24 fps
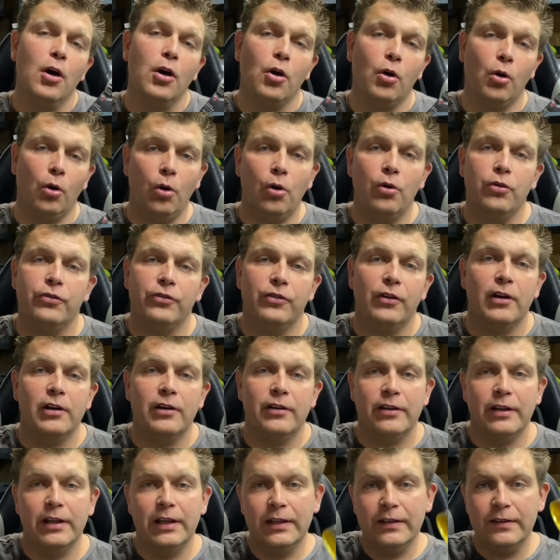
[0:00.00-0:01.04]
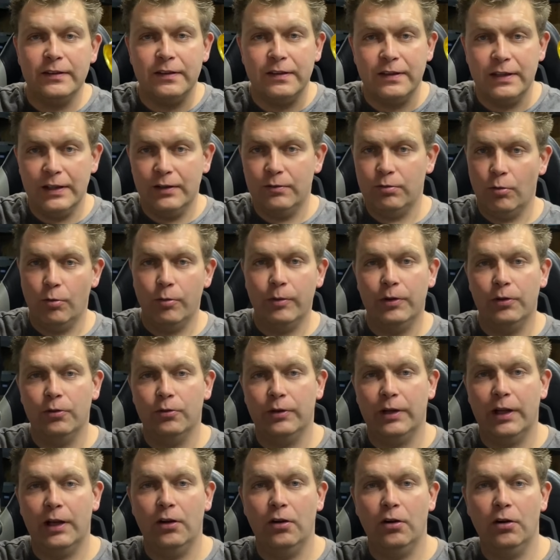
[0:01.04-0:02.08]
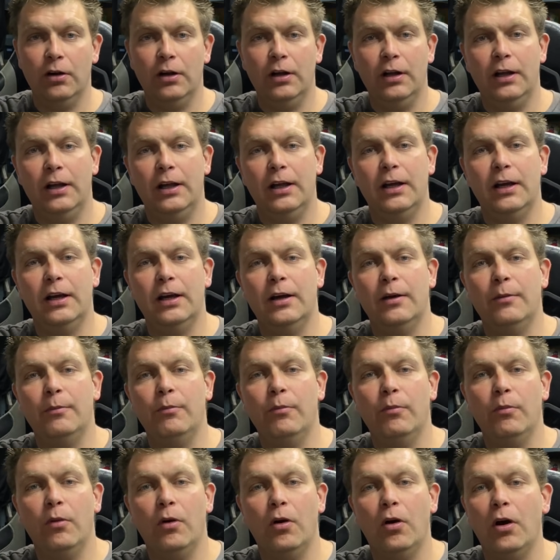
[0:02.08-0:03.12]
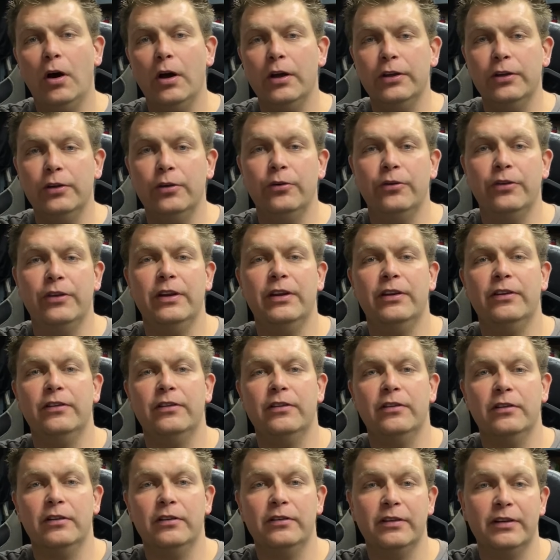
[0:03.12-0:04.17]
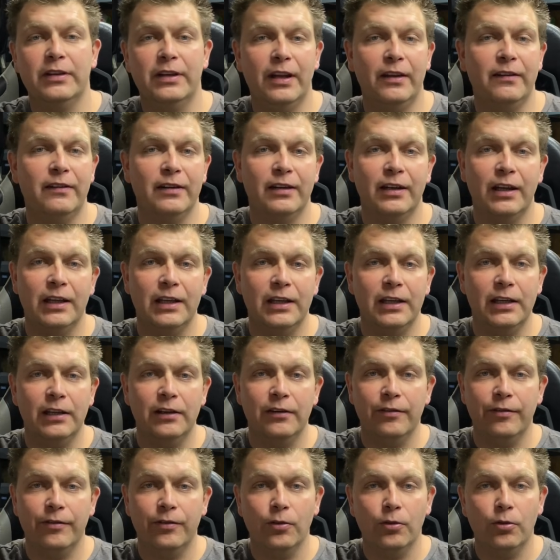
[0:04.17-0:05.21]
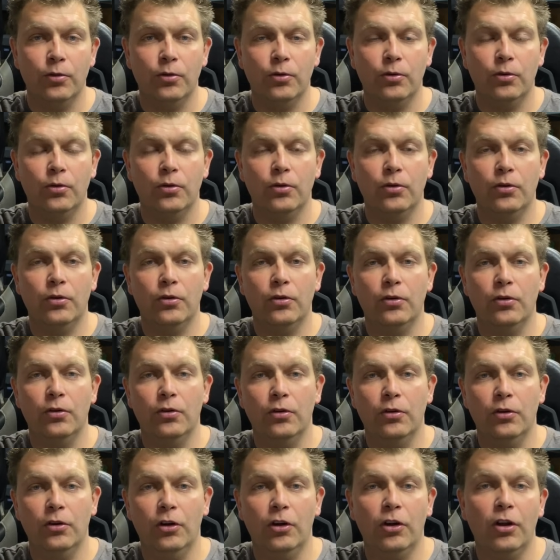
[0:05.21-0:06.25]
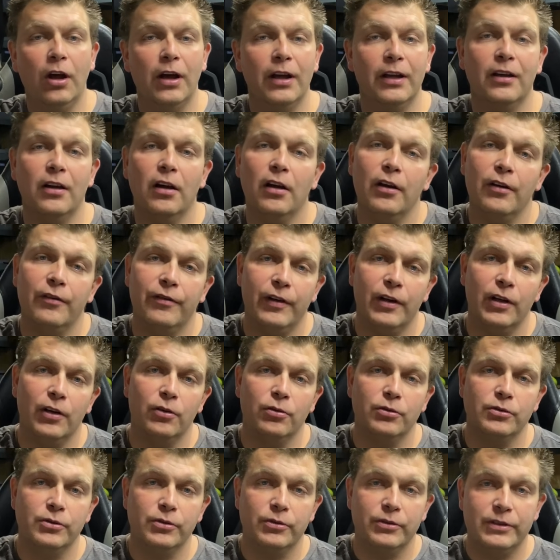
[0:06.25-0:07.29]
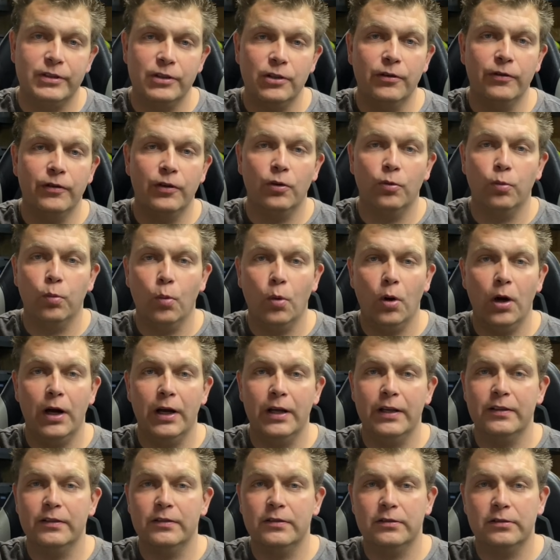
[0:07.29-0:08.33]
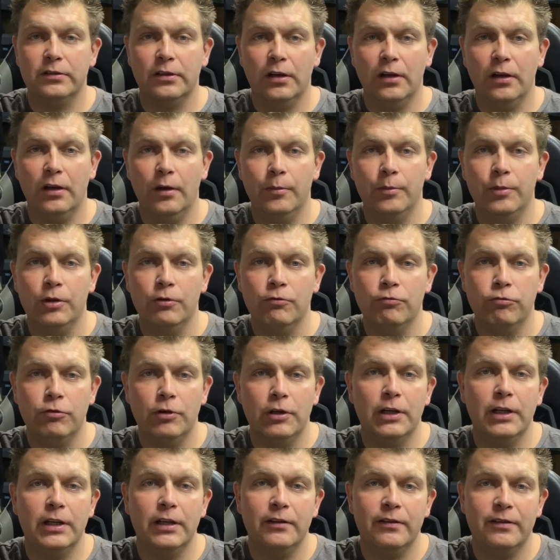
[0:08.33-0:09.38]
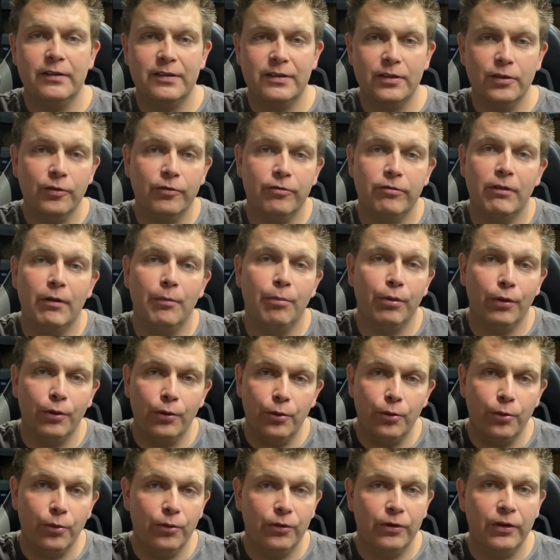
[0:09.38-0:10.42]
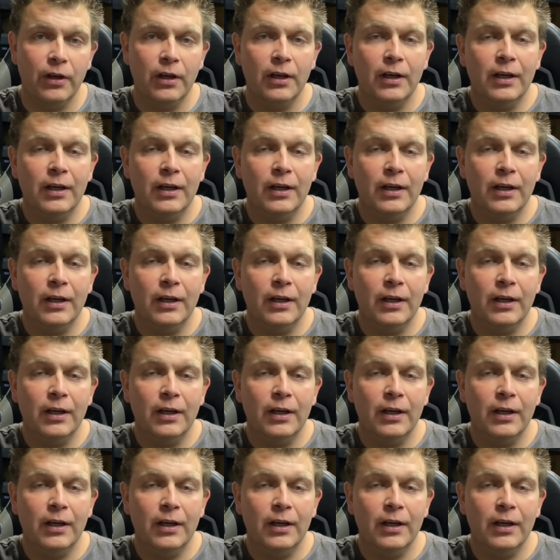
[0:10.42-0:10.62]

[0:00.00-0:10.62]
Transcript: Gloss side of things, this will win all day long. I use this as a designated for light colored vehicles, or silvers, whites, you really silvery blues,